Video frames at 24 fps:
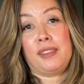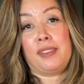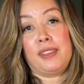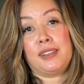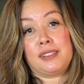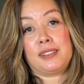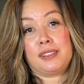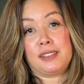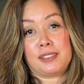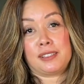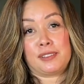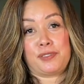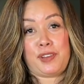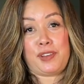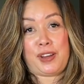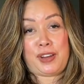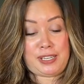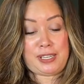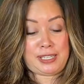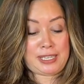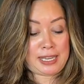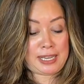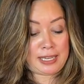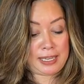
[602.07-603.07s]
this looks very
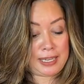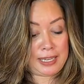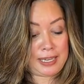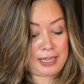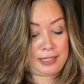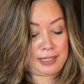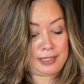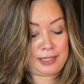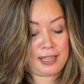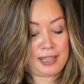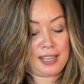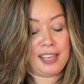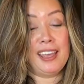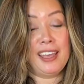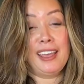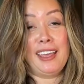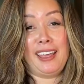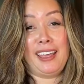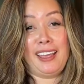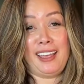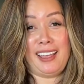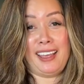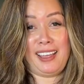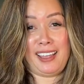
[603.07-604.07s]
decadent. It
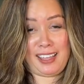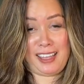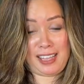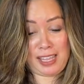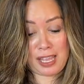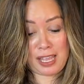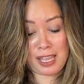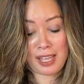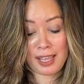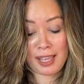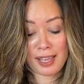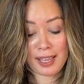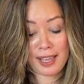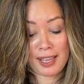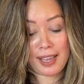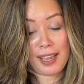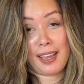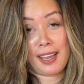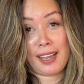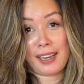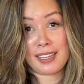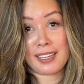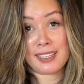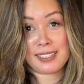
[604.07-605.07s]

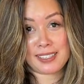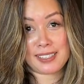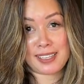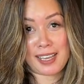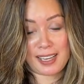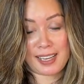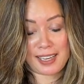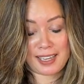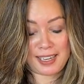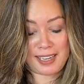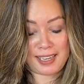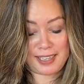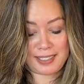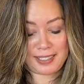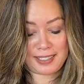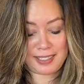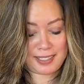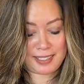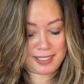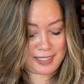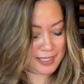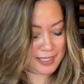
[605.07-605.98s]
is decadent.